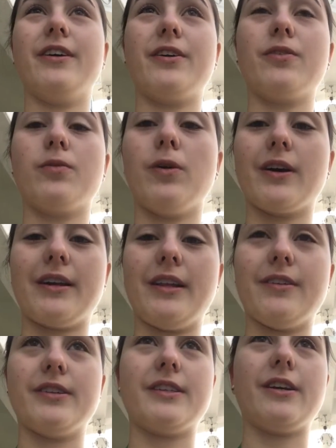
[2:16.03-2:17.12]
like walking
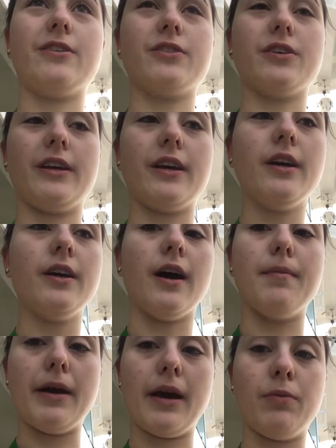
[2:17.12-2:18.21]
down the stairs, like
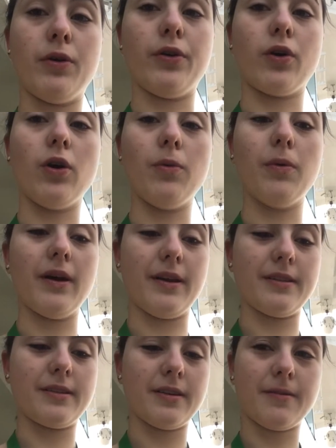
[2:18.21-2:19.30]
a man wearing all
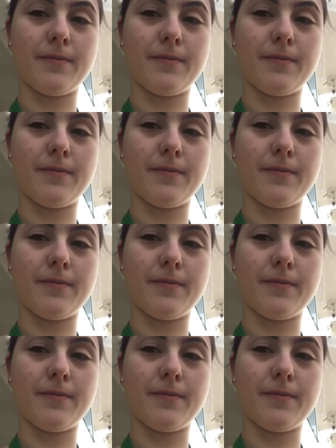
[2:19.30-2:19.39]
white.